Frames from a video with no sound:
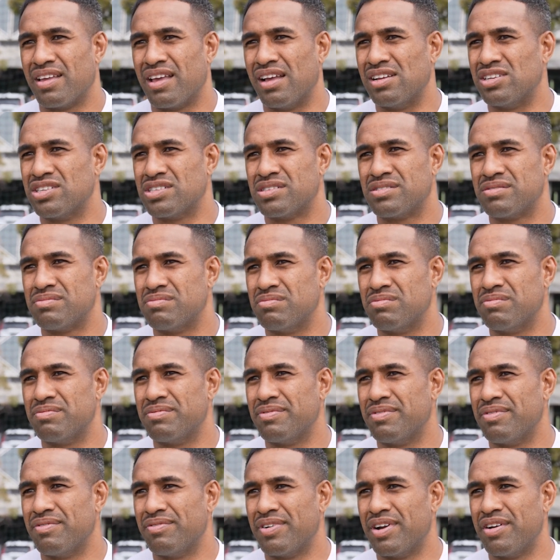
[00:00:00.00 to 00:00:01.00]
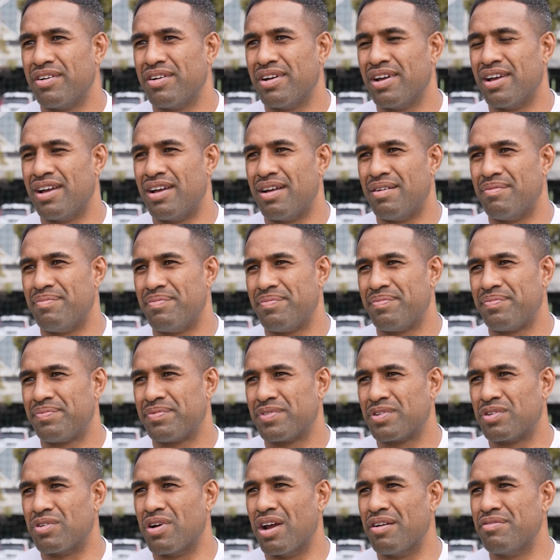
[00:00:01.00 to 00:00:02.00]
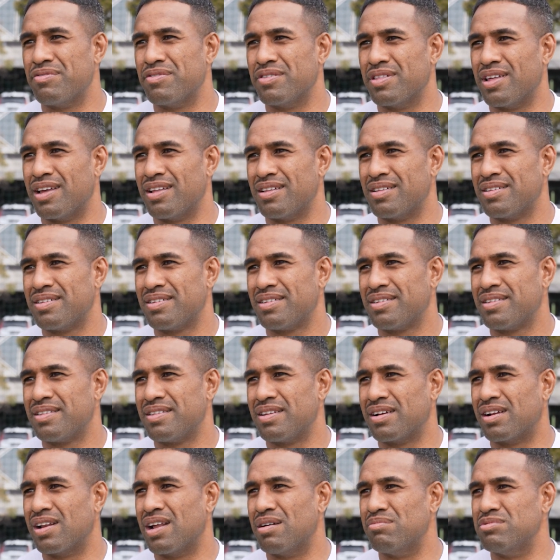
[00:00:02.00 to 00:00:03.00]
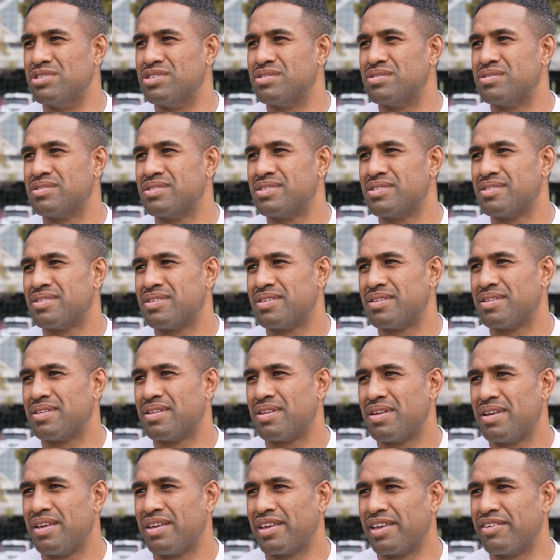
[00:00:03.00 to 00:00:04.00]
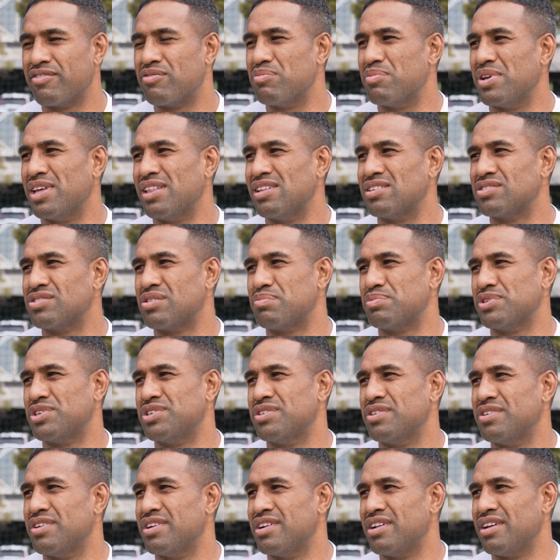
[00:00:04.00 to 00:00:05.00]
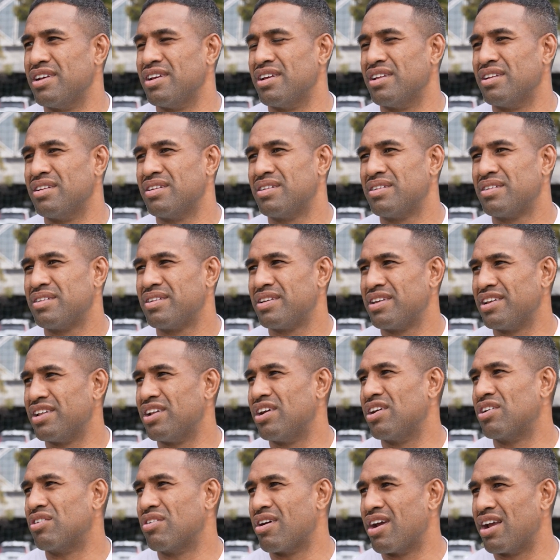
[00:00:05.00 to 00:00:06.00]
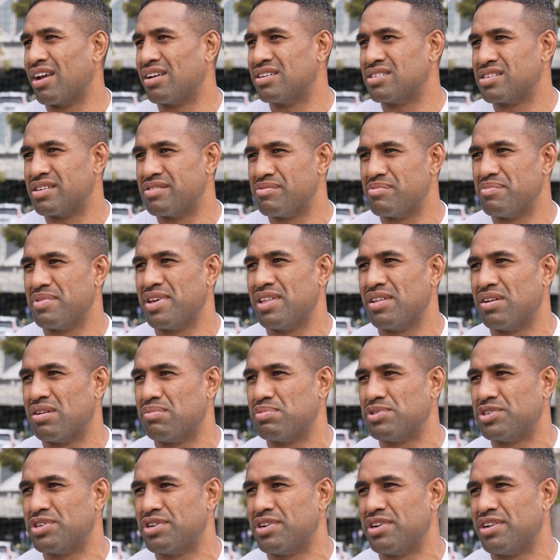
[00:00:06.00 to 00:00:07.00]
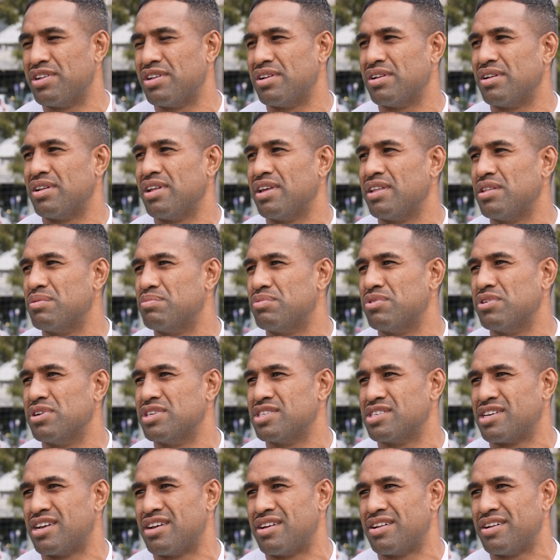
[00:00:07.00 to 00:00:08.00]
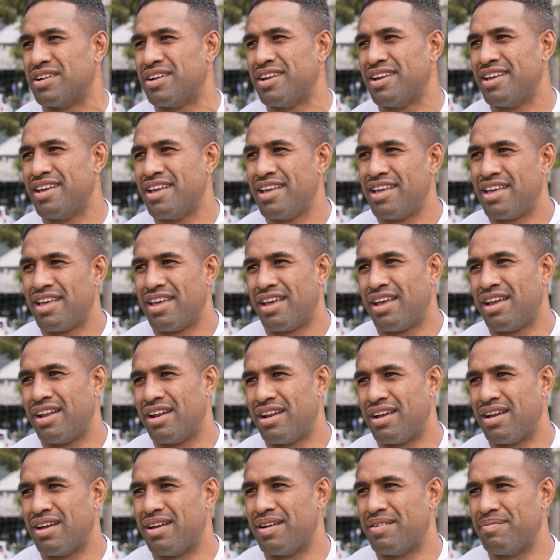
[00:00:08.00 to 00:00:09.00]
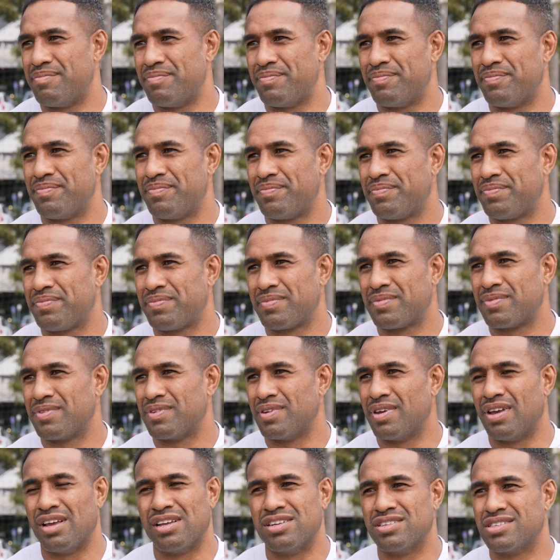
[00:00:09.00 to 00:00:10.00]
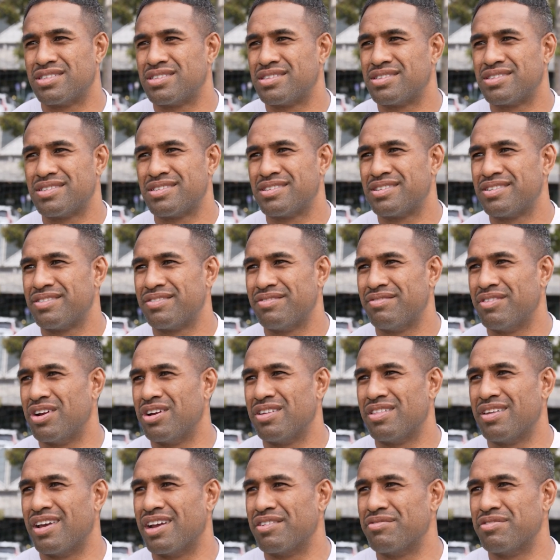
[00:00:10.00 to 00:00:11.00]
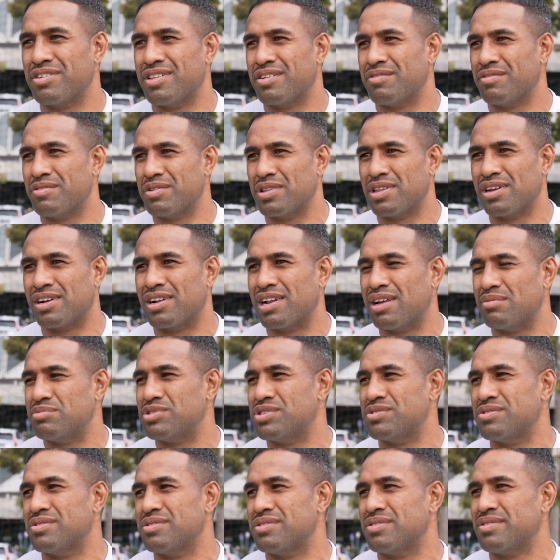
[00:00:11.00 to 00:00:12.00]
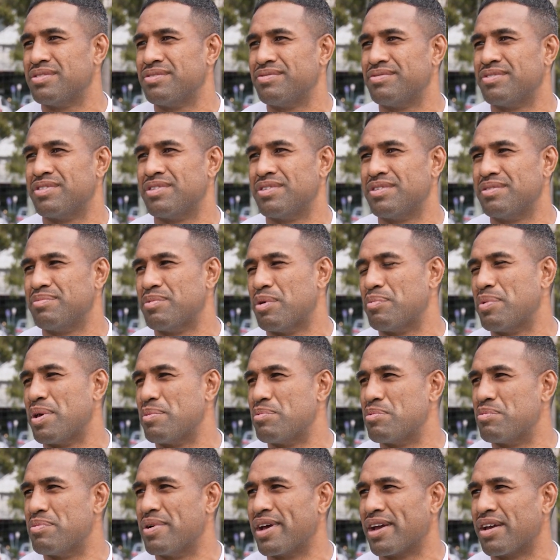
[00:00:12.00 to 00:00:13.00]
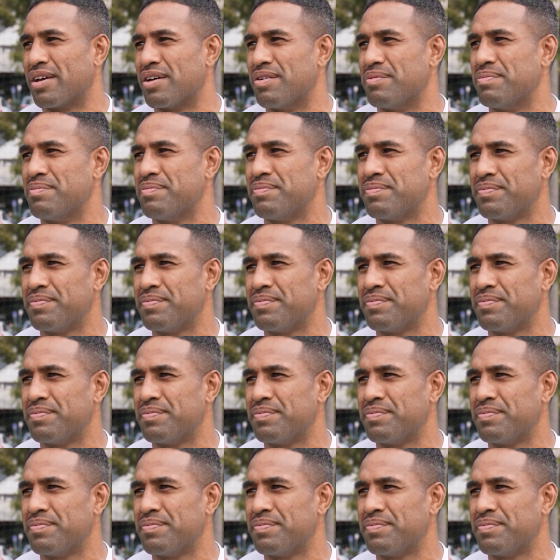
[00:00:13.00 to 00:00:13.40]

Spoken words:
just very grateful that the club is giving me this opportunity, and you know, Craig's given me the opportunity to lead the boys out, and just very thankful for what the club's doing for my people back home.